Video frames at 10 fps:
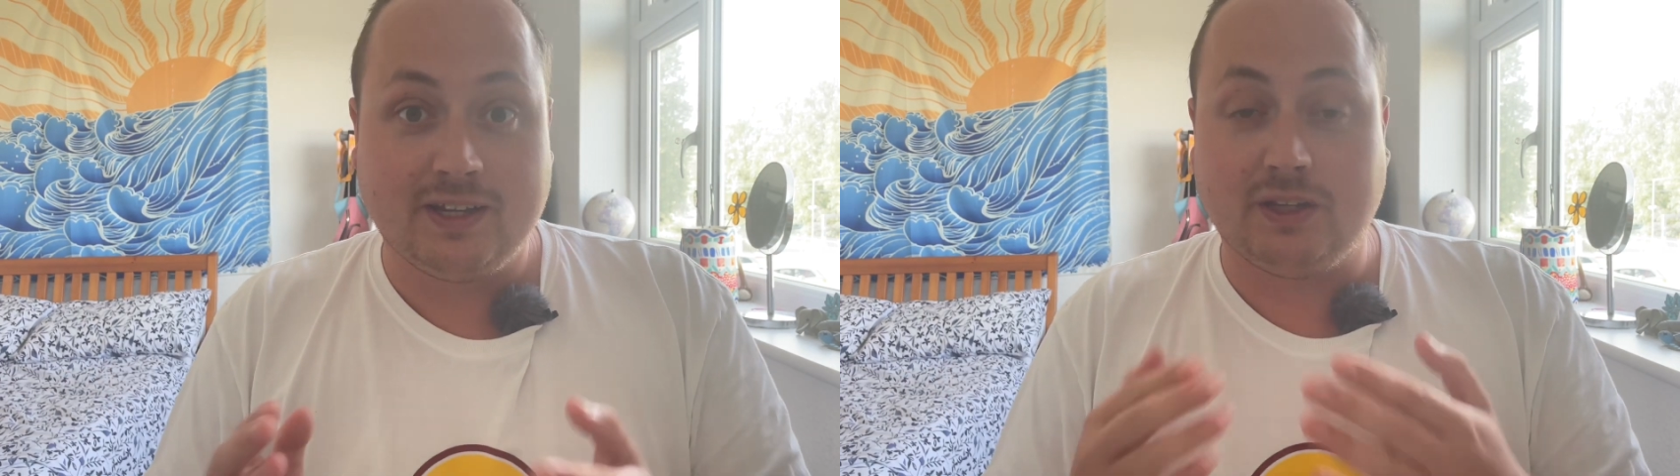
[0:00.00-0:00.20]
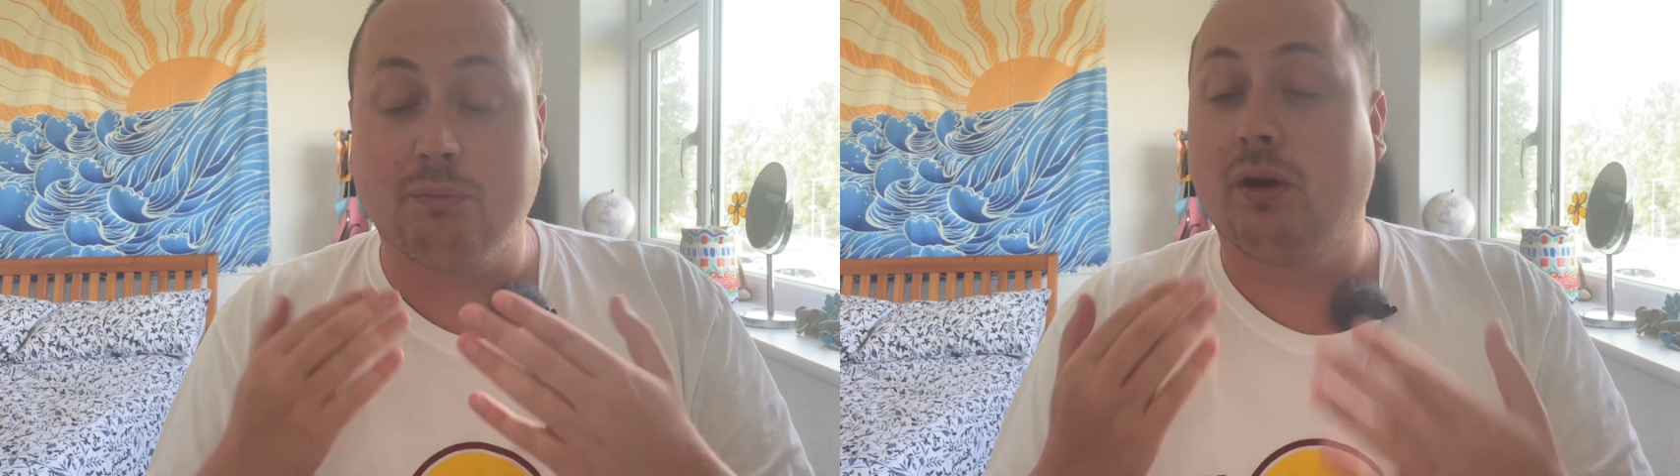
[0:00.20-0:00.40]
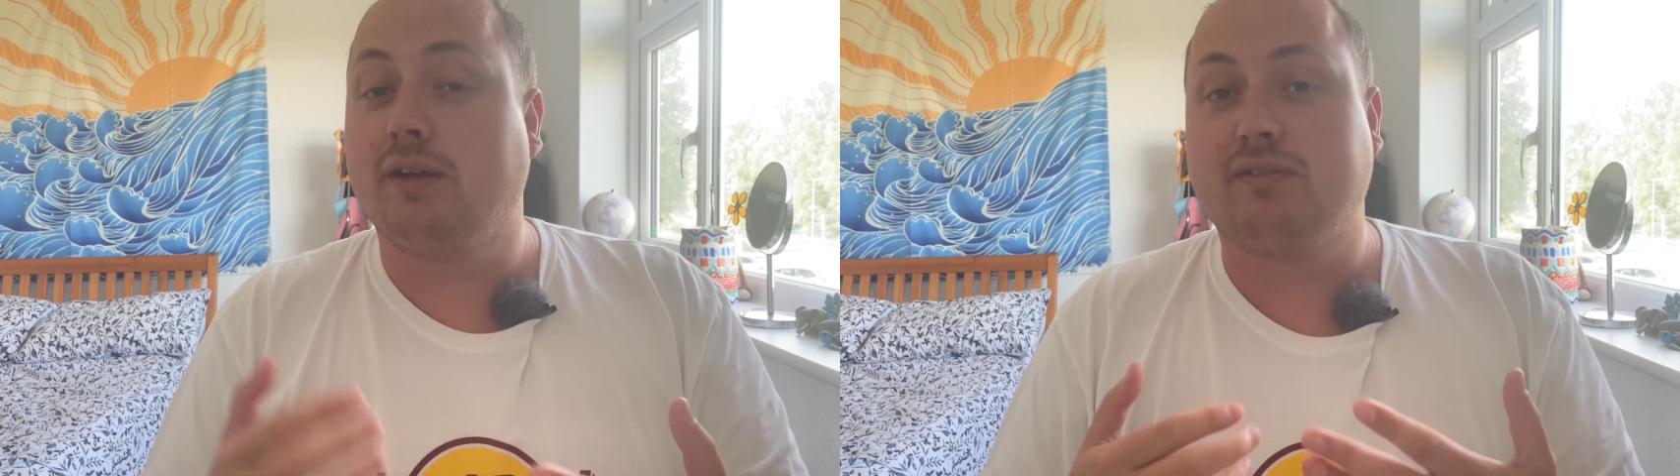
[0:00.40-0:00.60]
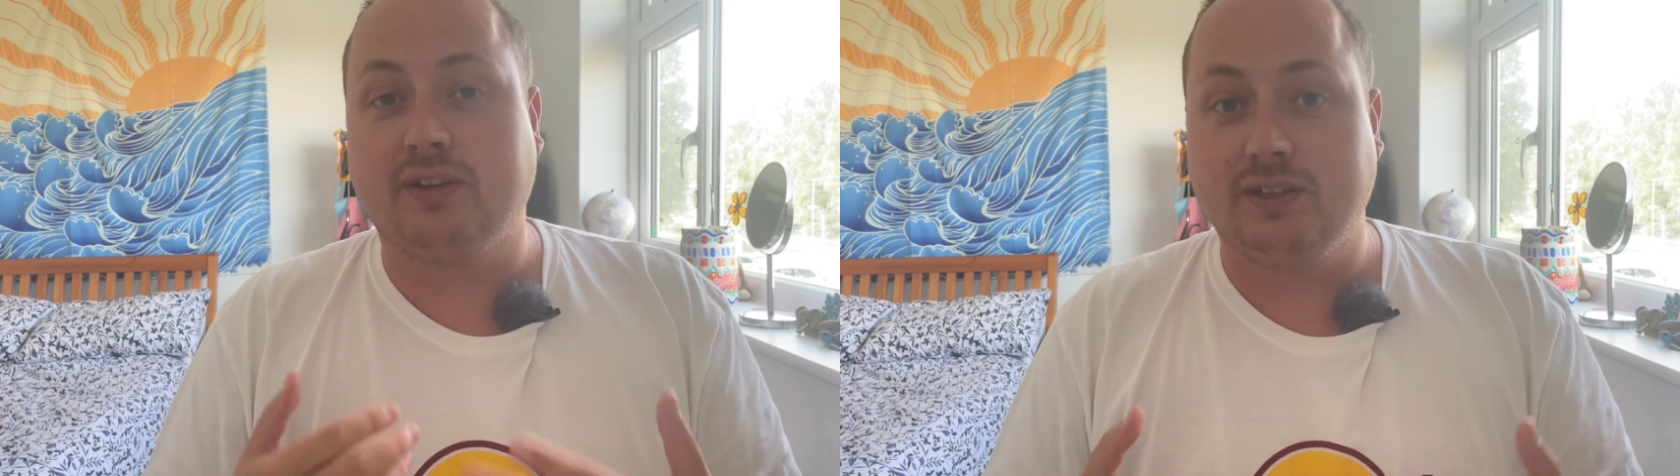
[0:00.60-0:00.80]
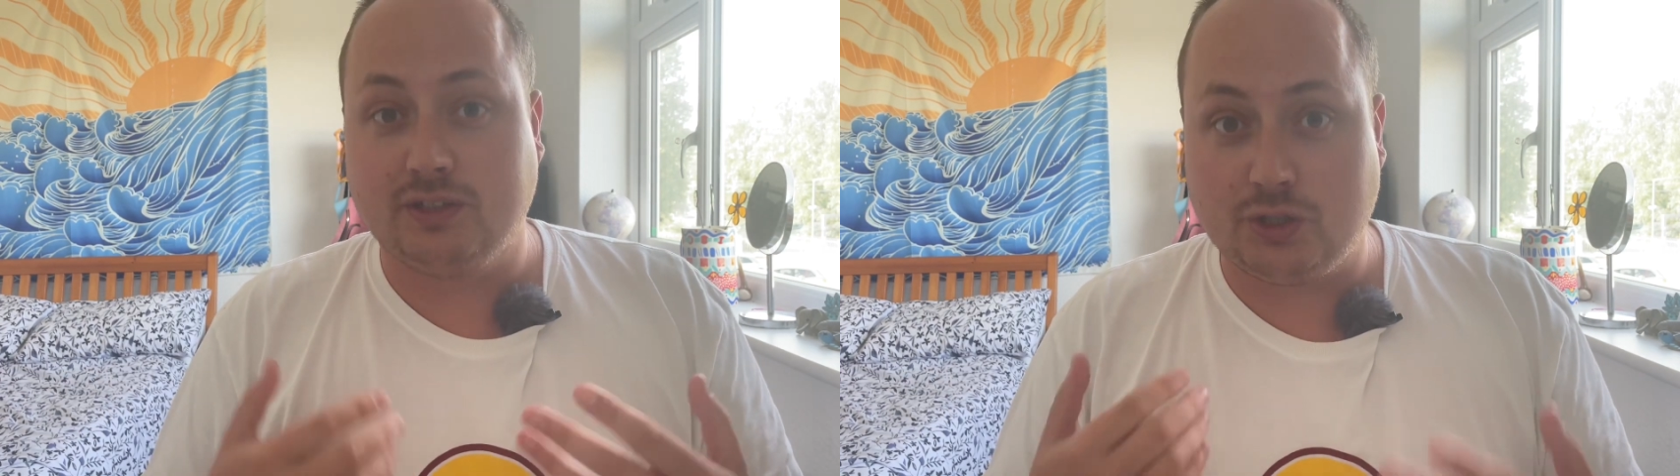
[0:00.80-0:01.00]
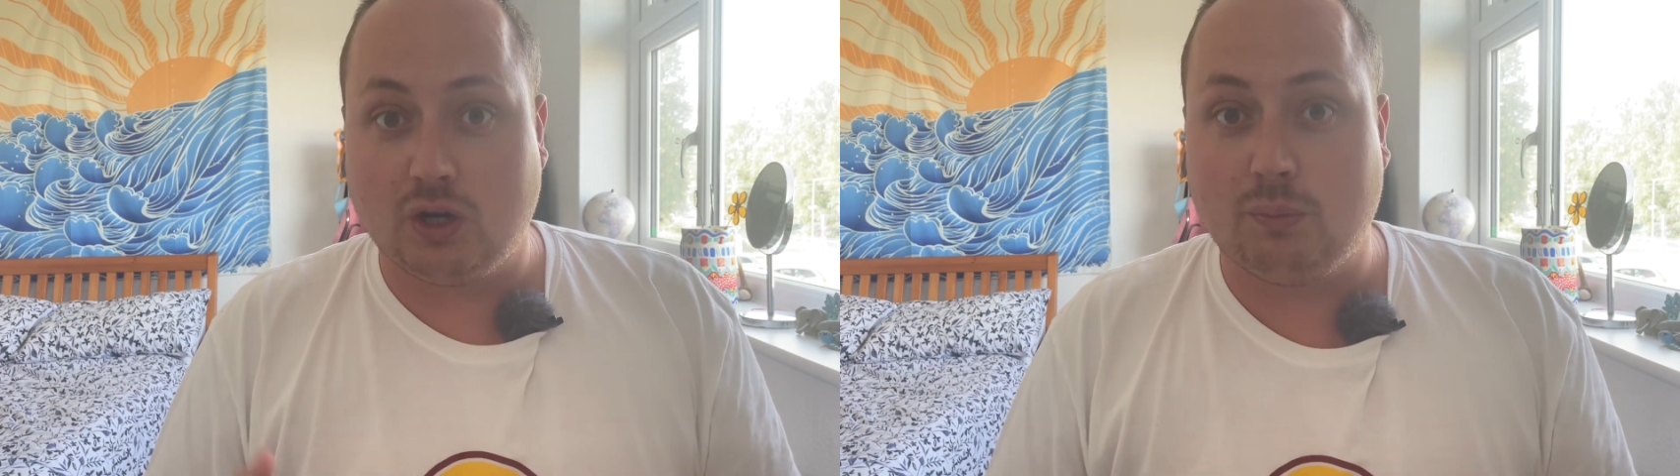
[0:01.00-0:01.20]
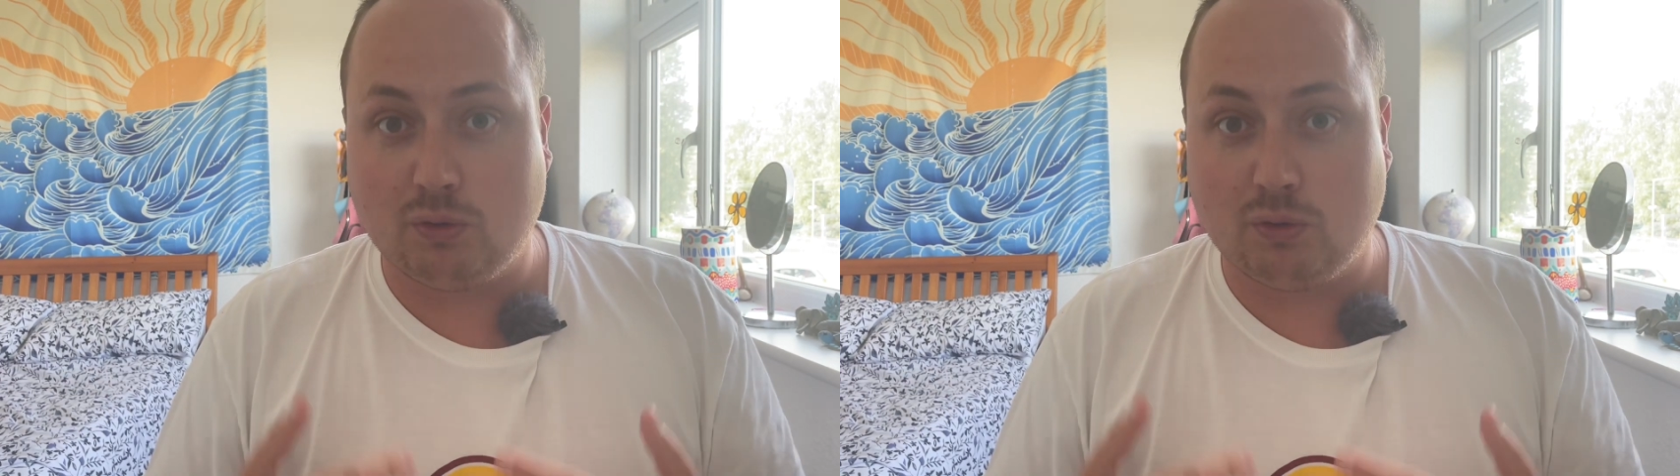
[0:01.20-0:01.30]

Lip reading: you might find a job